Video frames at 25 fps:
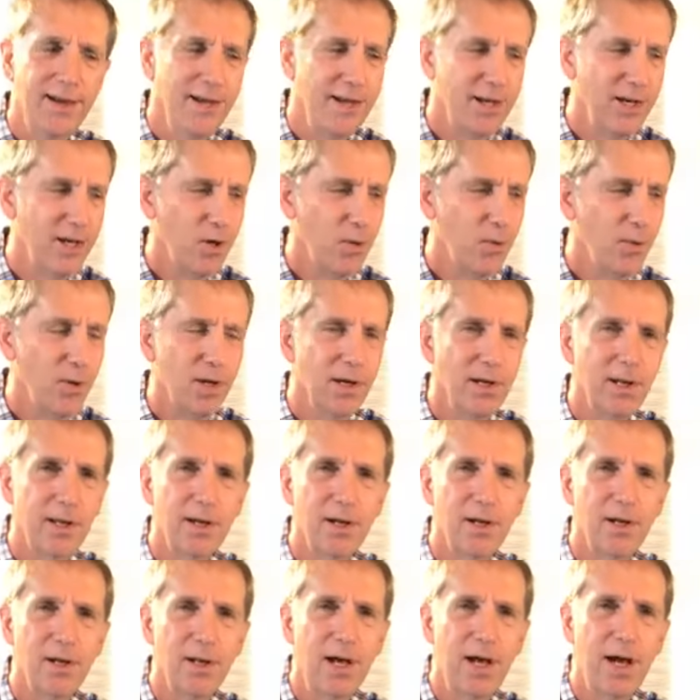You know, we're a
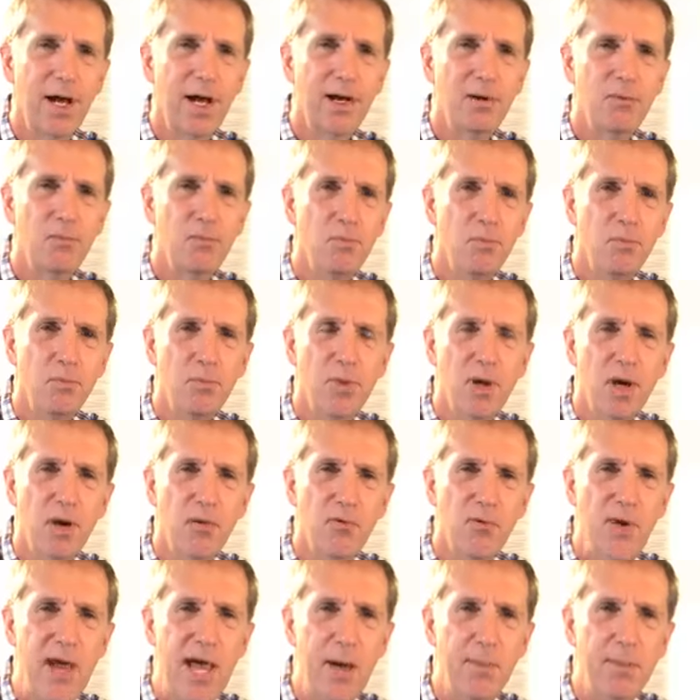little uh,
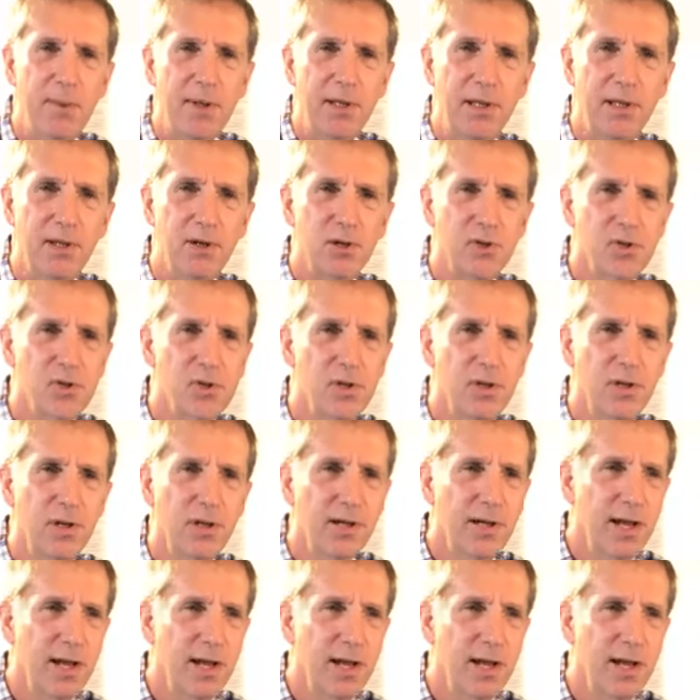a family, little